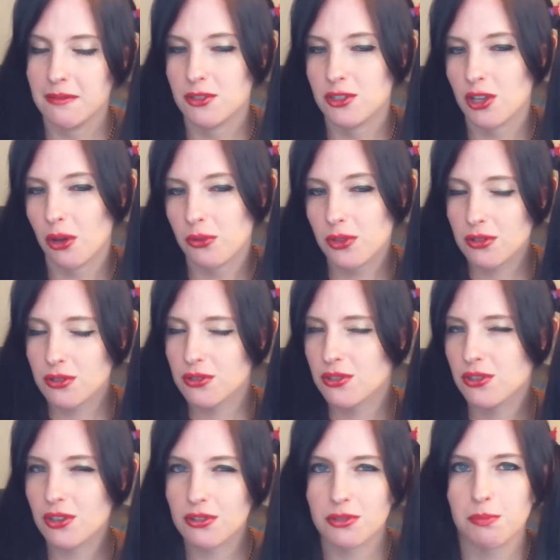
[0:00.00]
So
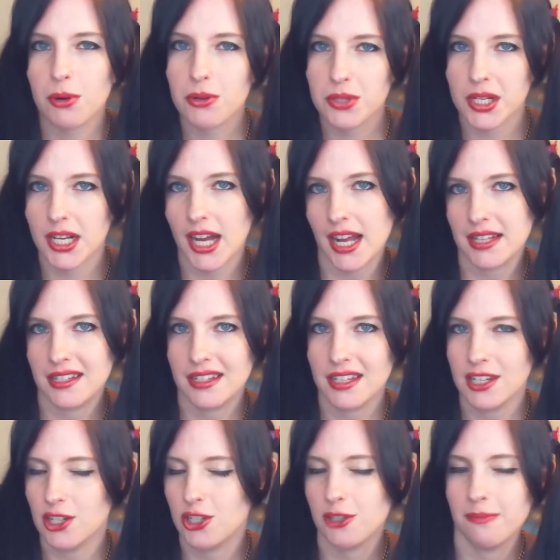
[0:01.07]
there's pros and cons to
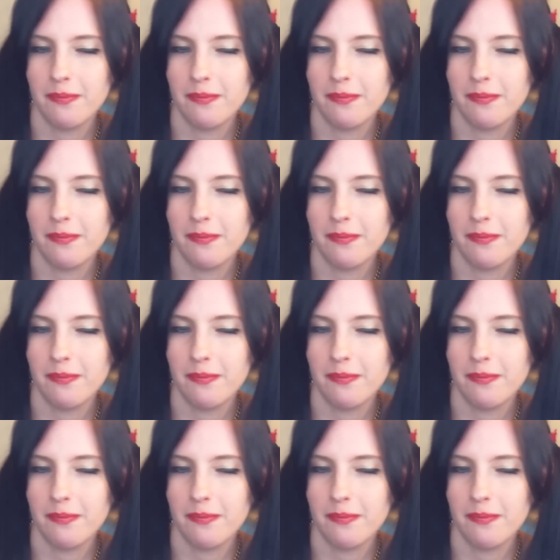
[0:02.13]
each.